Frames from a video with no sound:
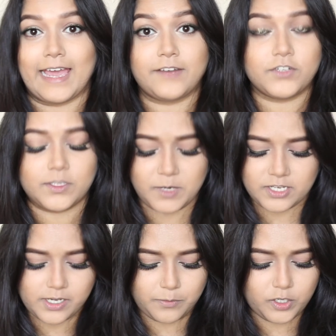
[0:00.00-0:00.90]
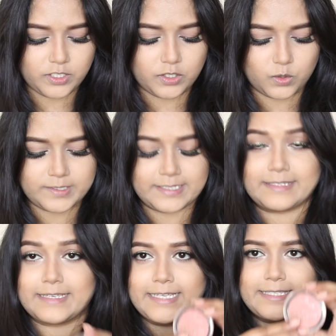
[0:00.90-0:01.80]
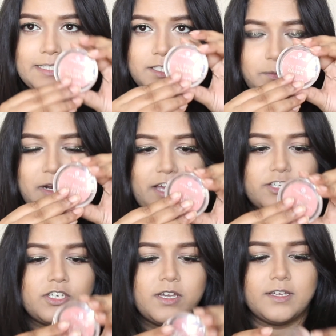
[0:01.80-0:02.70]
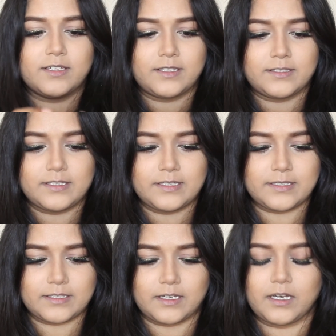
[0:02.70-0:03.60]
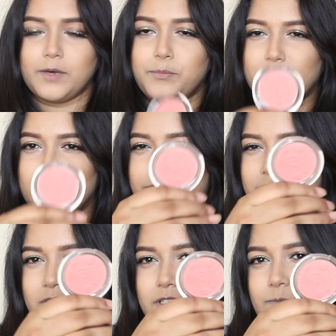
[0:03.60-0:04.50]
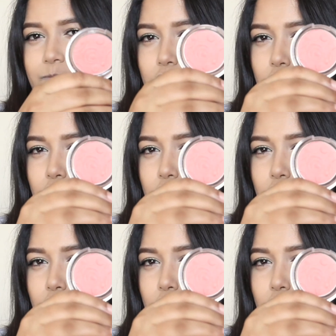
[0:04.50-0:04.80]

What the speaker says: And for the blush, I'm going to use this Essence blush. This is a beautiful